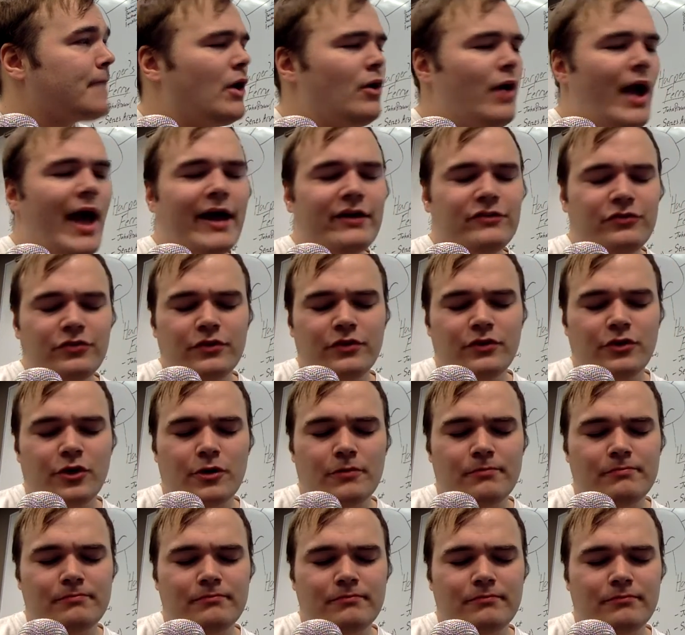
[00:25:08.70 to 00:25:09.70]
actually,
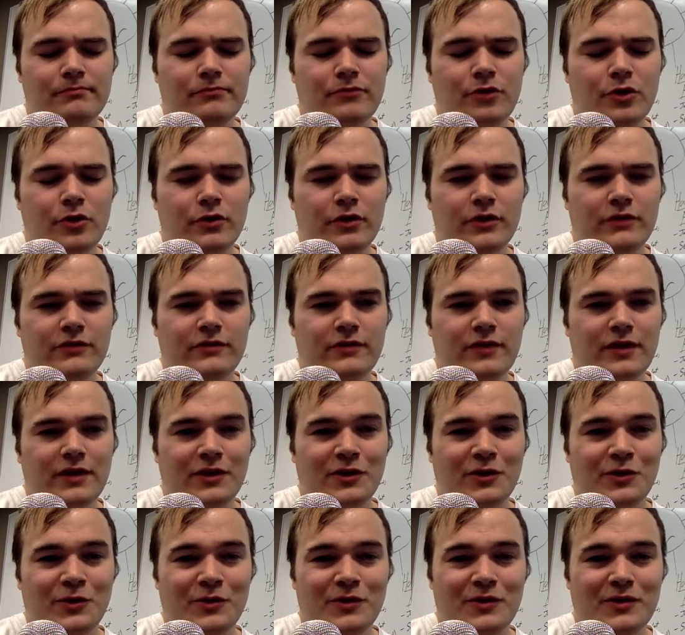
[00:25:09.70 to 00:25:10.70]
no, let's not
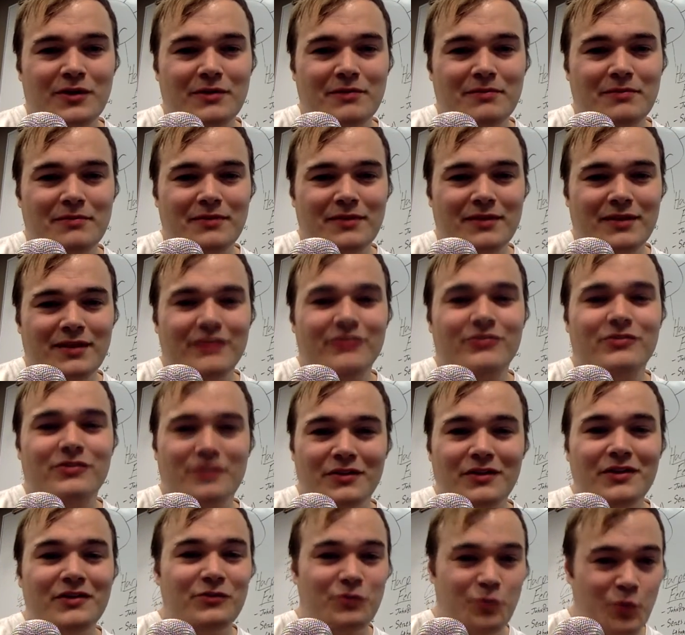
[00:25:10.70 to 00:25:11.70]
go there.
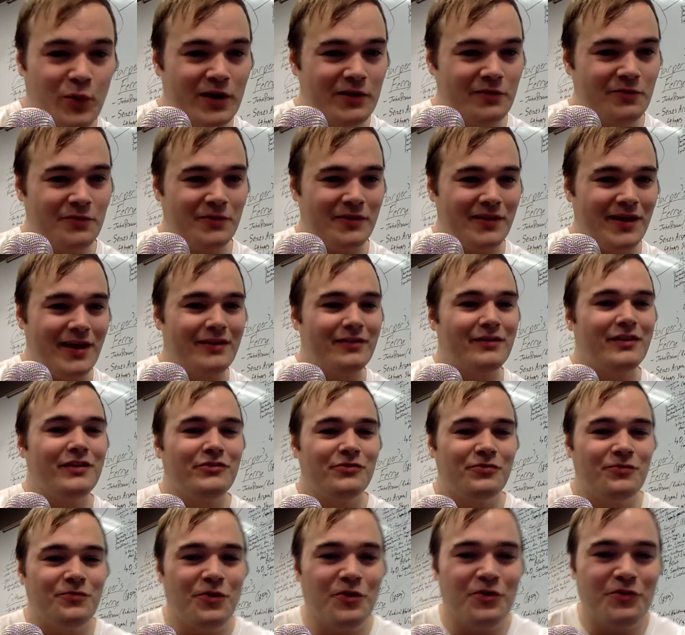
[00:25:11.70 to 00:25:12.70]
Let's wait for that. Let's
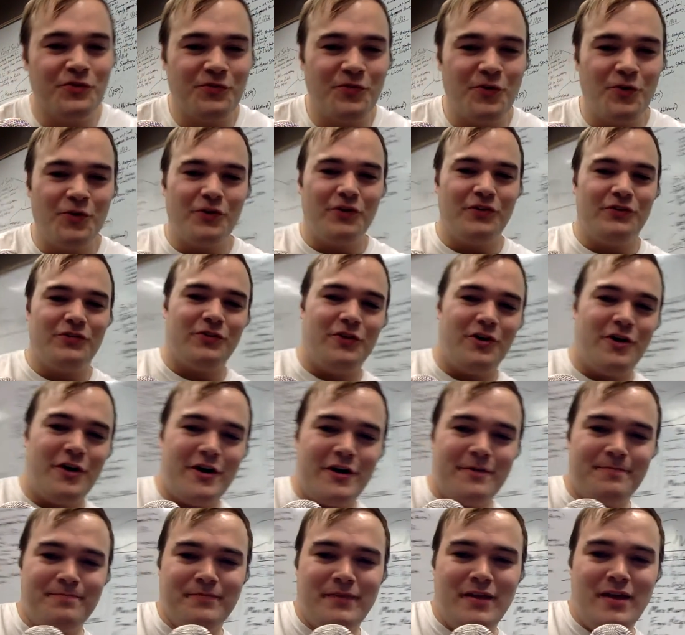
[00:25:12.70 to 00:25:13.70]
first focus
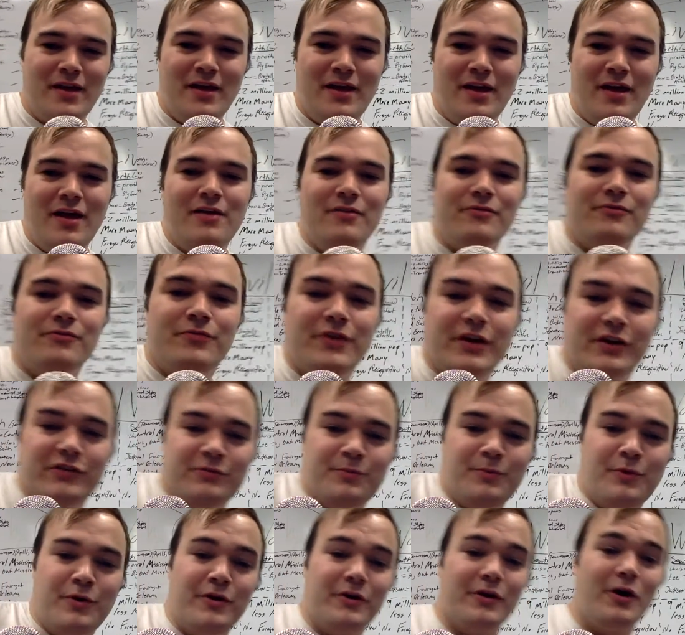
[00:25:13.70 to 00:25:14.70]
on
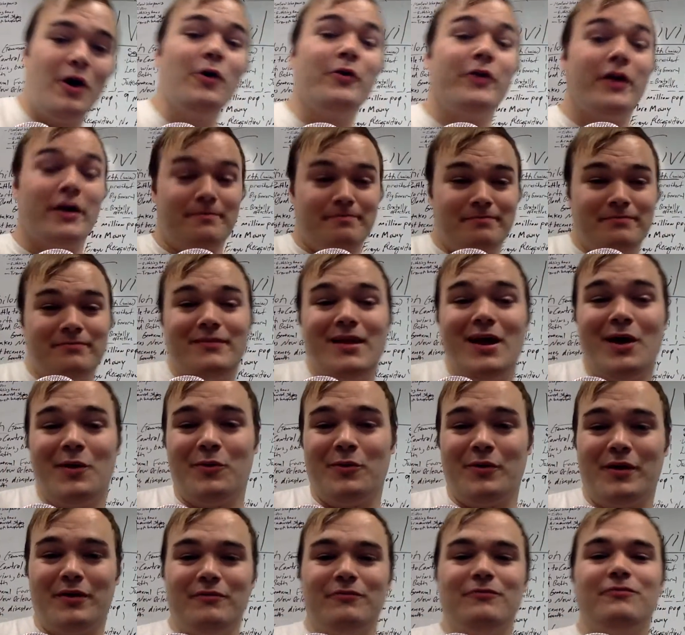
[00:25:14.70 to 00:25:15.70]
Vicksburg. Okay, now
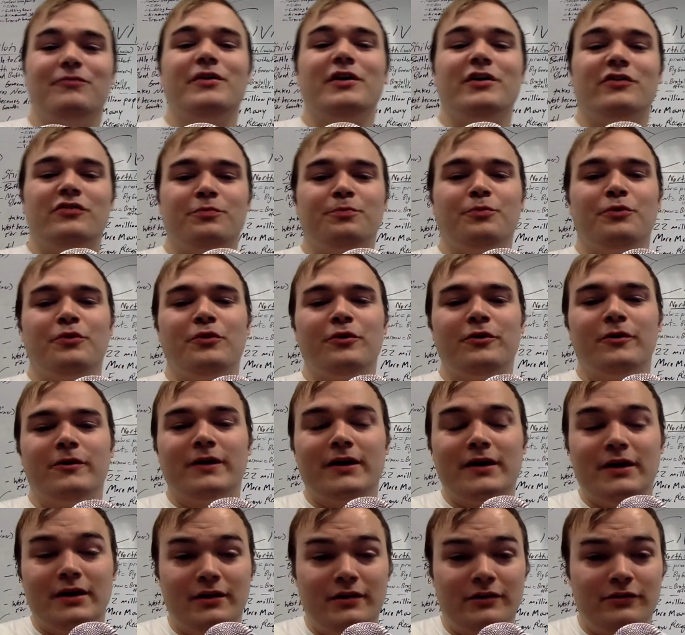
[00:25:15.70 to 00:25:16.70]
we're at Vicksburg
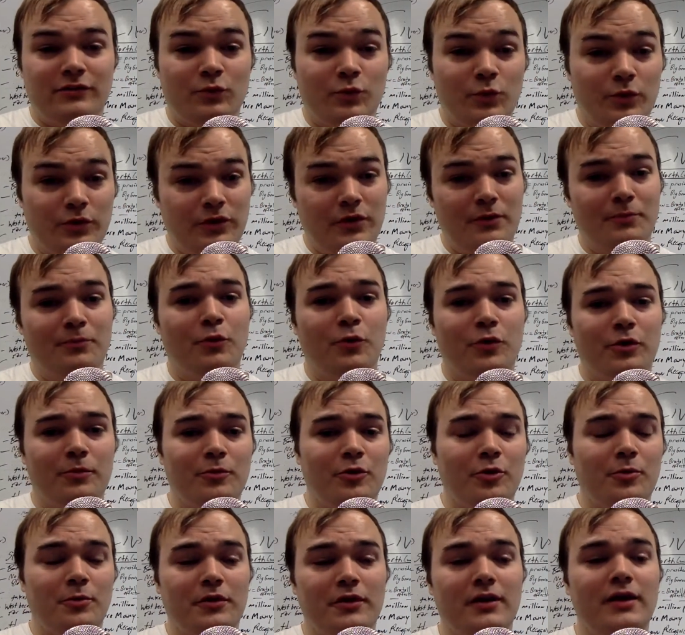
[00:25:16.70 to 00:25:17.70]
is a really important
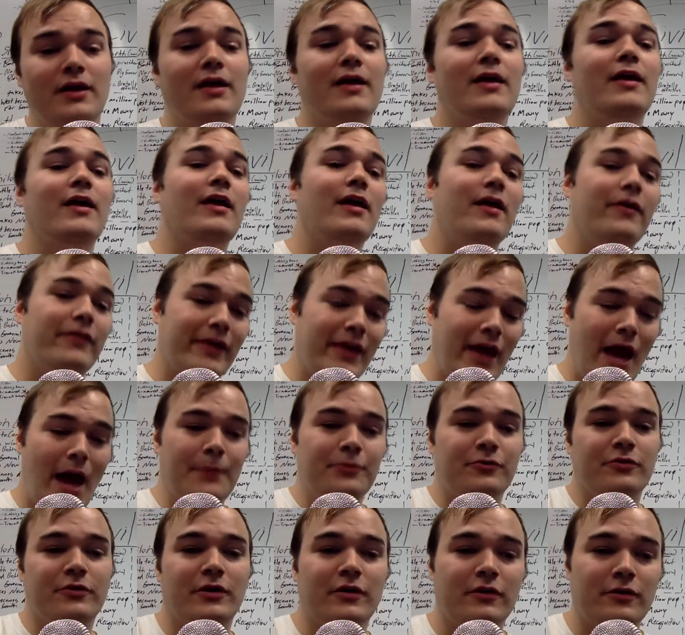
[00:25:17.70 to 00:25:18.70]
moment in the
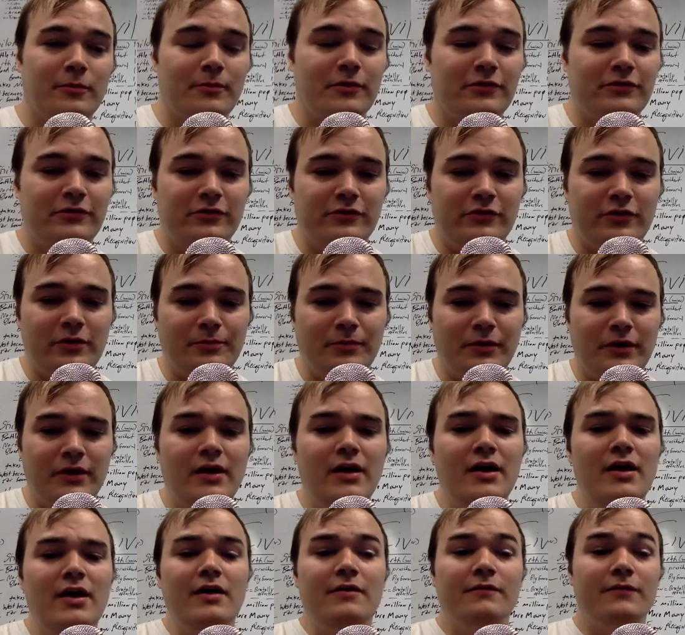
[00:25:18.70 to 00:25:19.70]
capturing of the Mississippi.
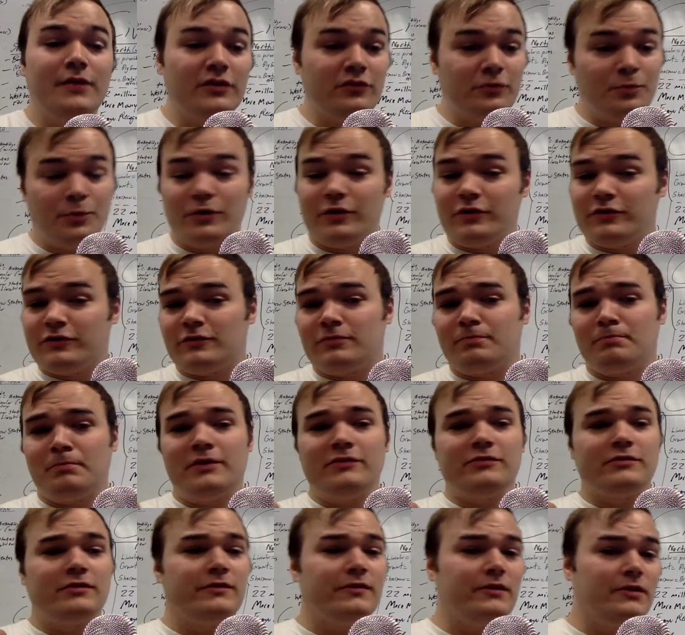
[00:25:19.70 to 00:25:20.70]
Vicksburg's
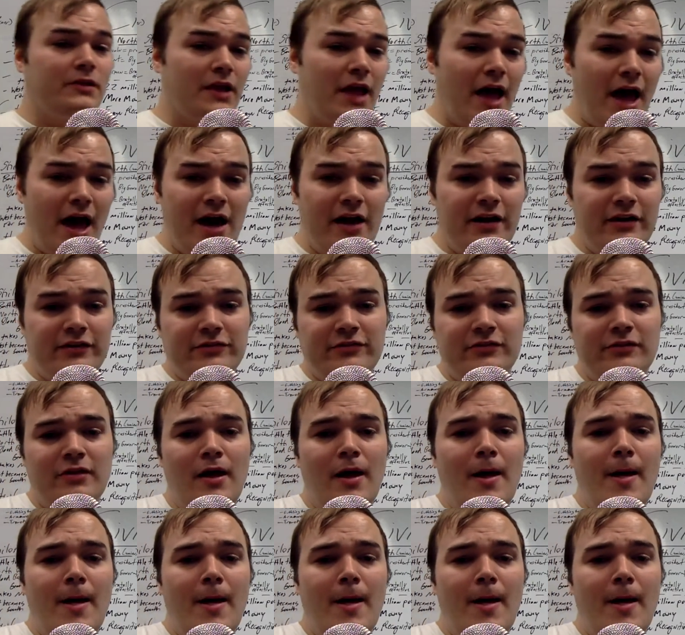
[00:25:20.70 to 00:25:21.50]
basically the last